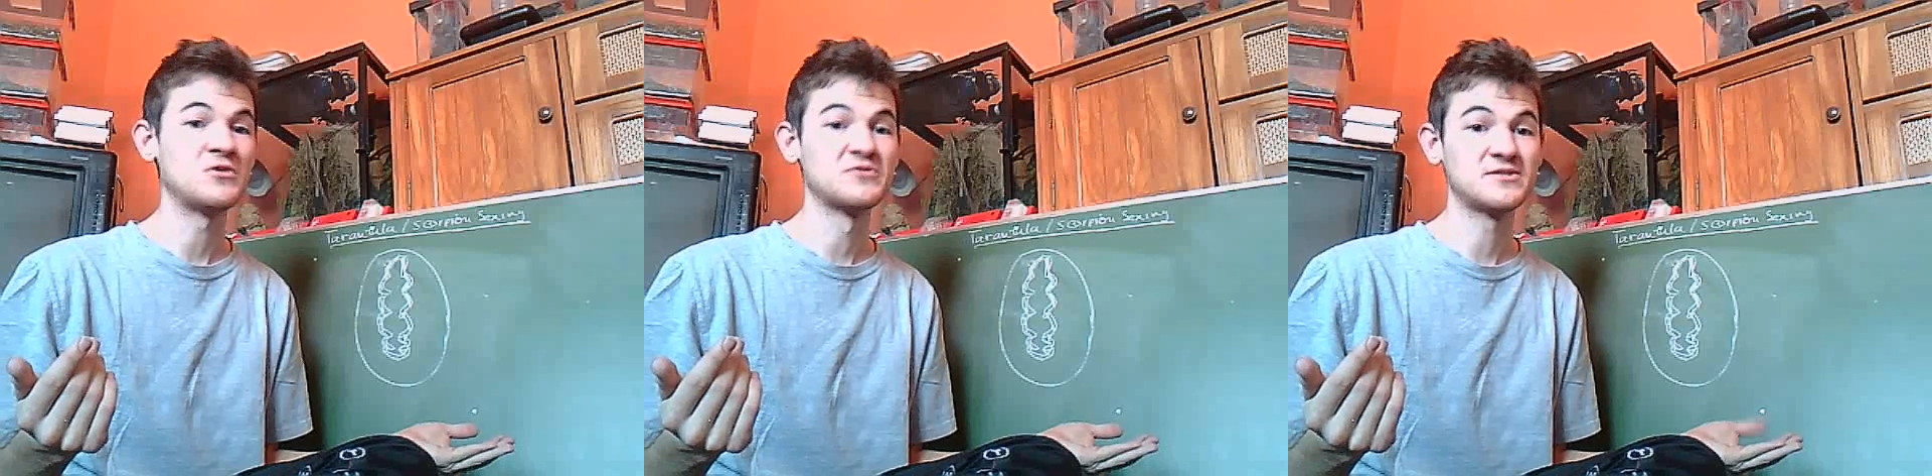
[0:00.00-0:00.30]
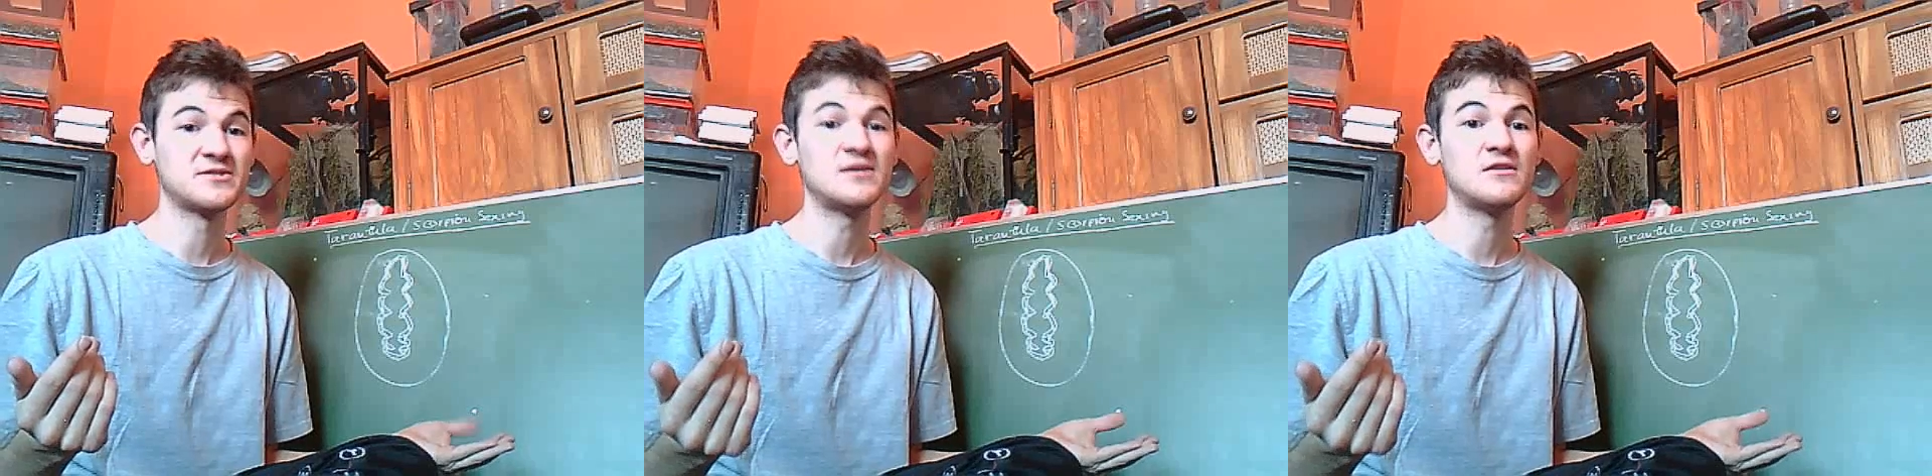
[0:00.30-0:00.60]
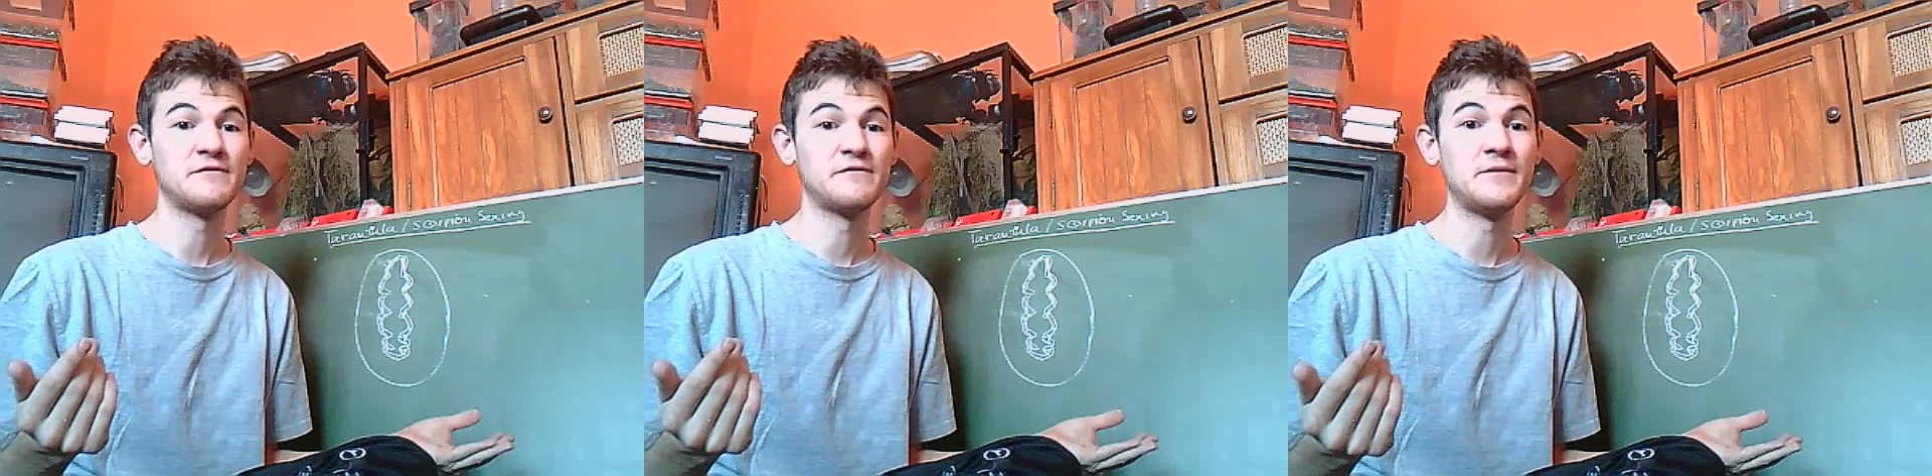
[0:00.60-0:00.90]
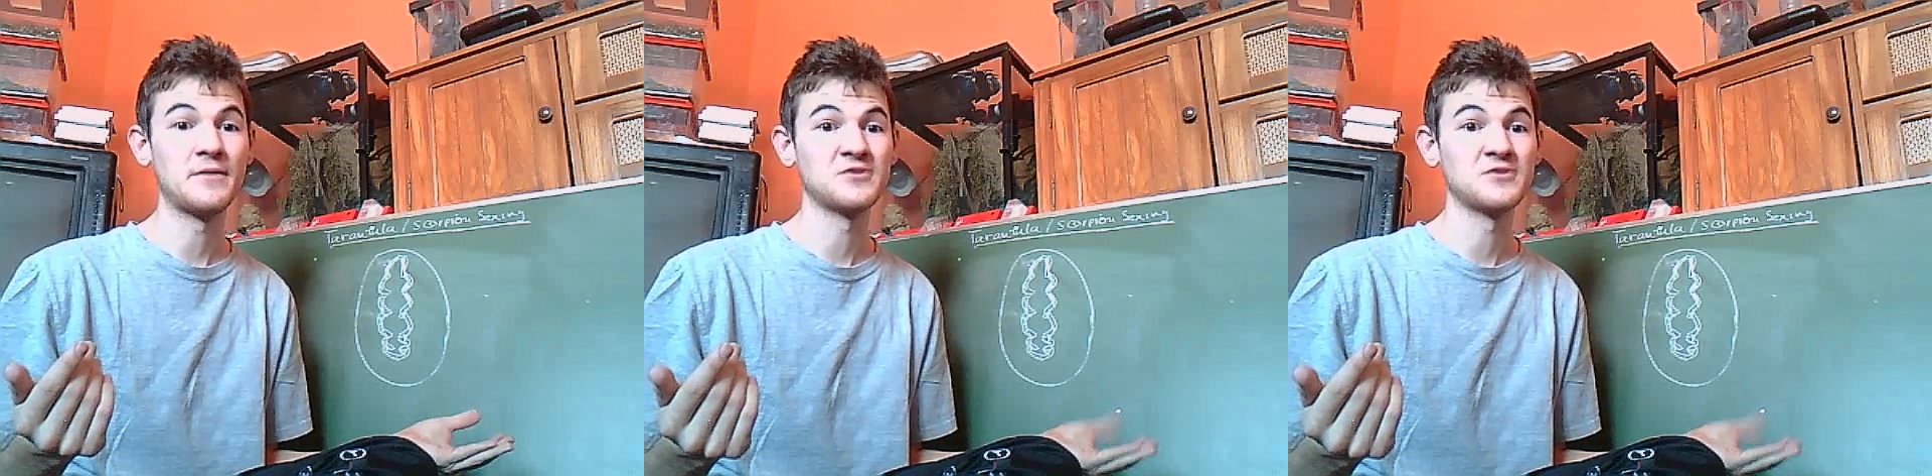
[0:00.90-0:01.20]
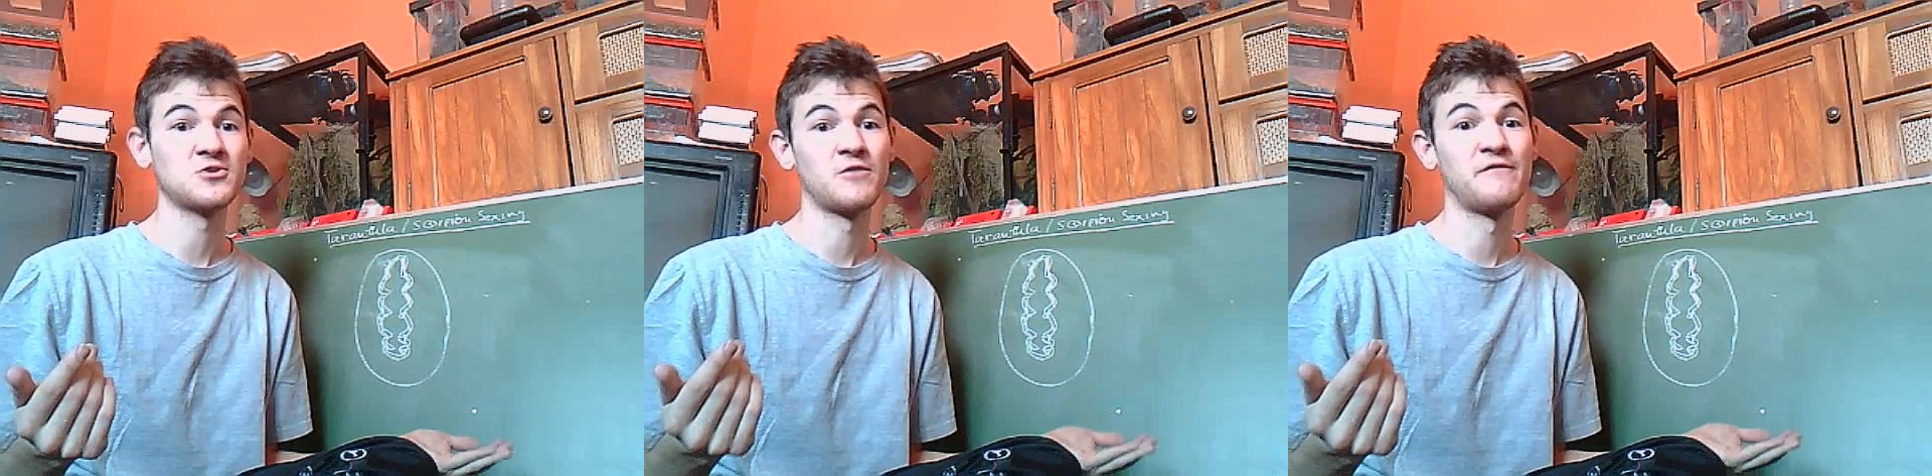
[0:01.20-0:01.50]
you'll see the
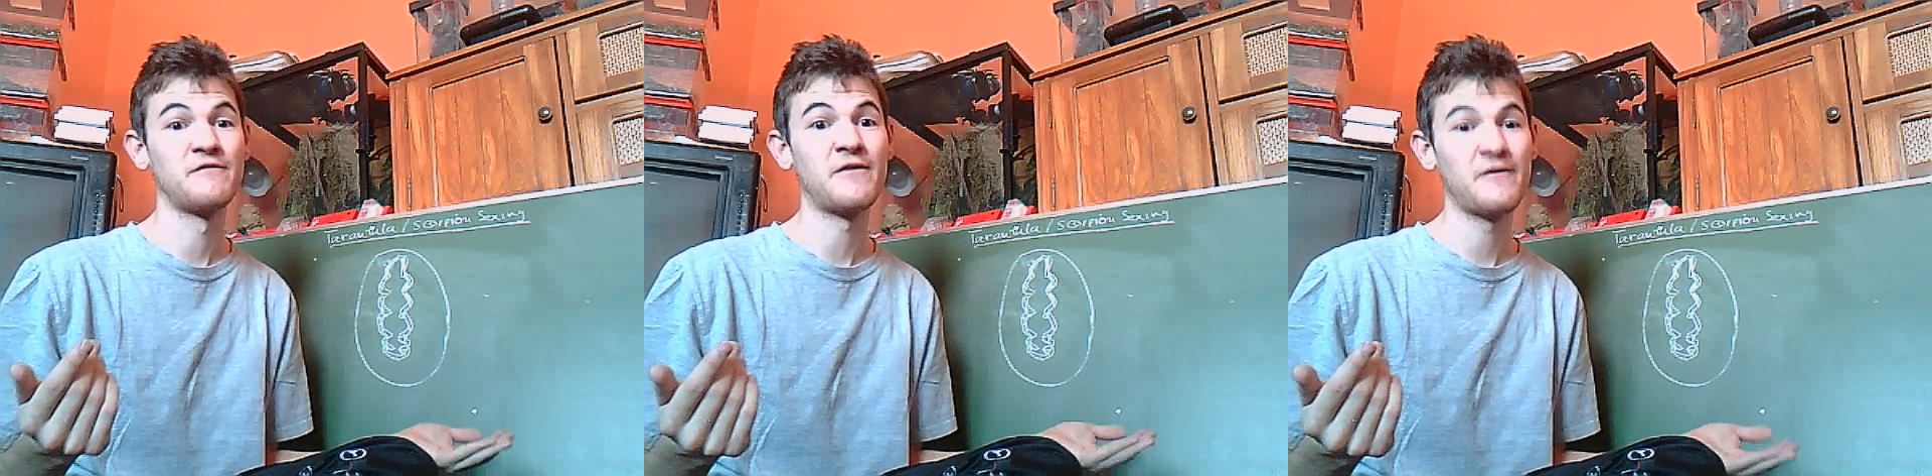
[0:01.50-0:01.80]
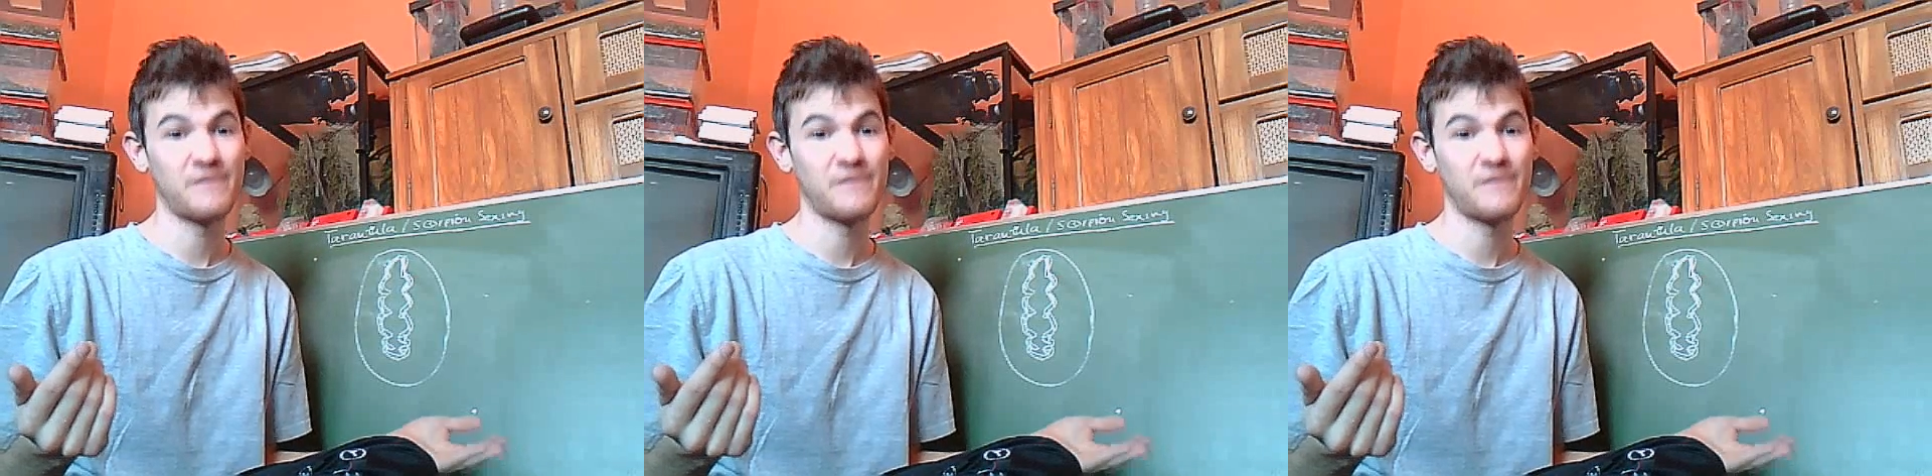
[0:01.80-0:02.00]
females are very,